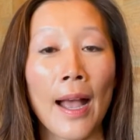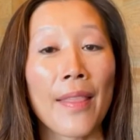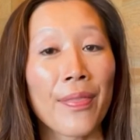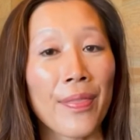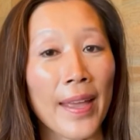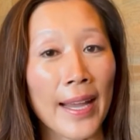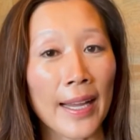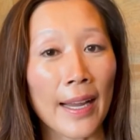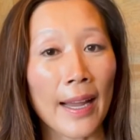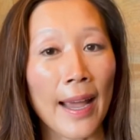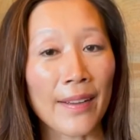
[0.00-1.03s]

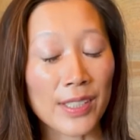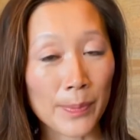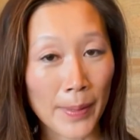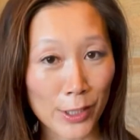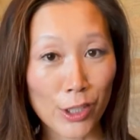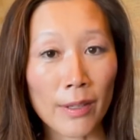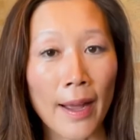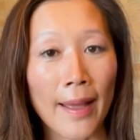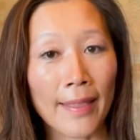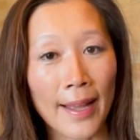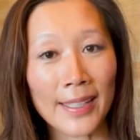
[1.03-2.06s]
They have special
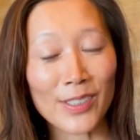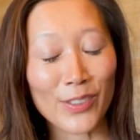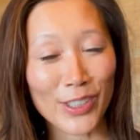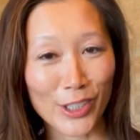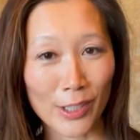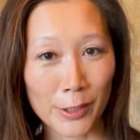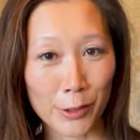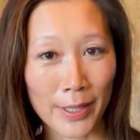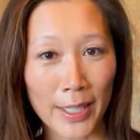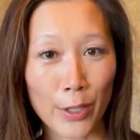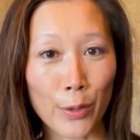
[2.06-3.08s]
guidelines for
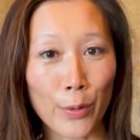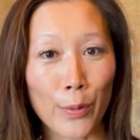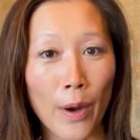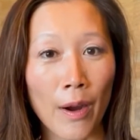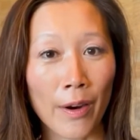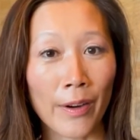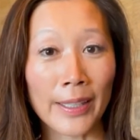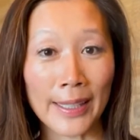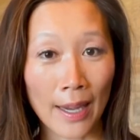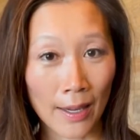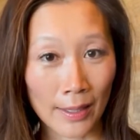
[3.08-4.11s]
children who are
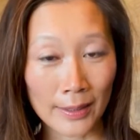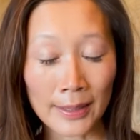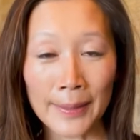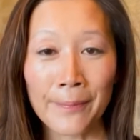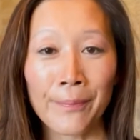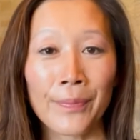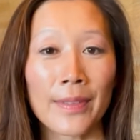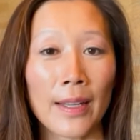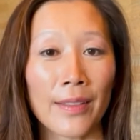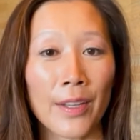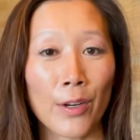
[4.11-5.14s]
young.
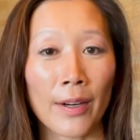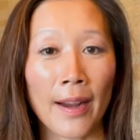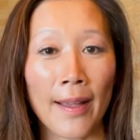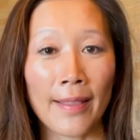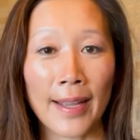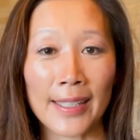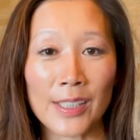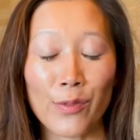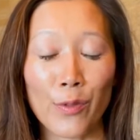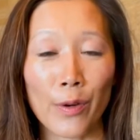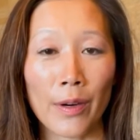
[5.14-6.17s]
There are guidelines
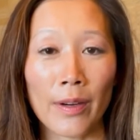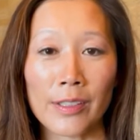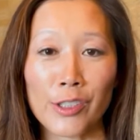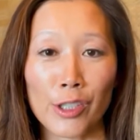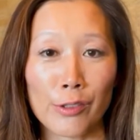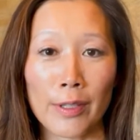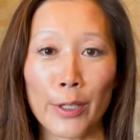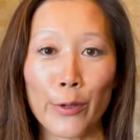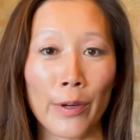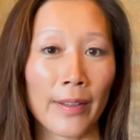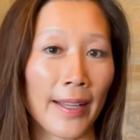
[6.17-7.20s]
for children who
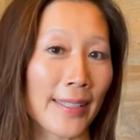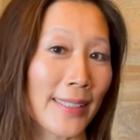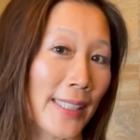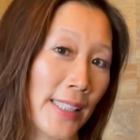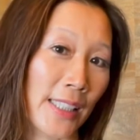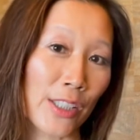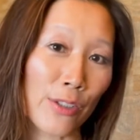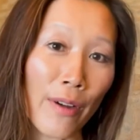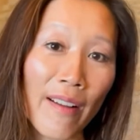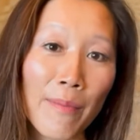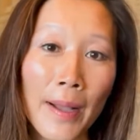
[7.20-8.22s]
are like 6 to
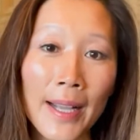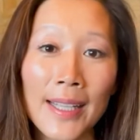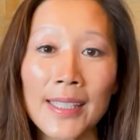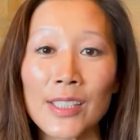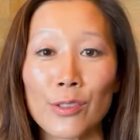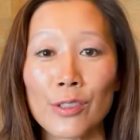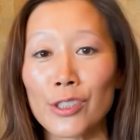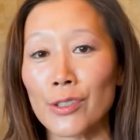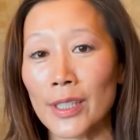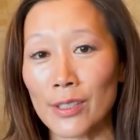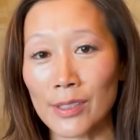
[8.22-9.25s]
12 months or 2
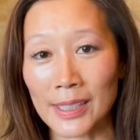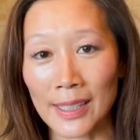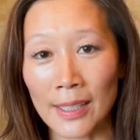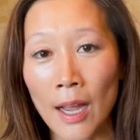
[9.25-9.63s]
years and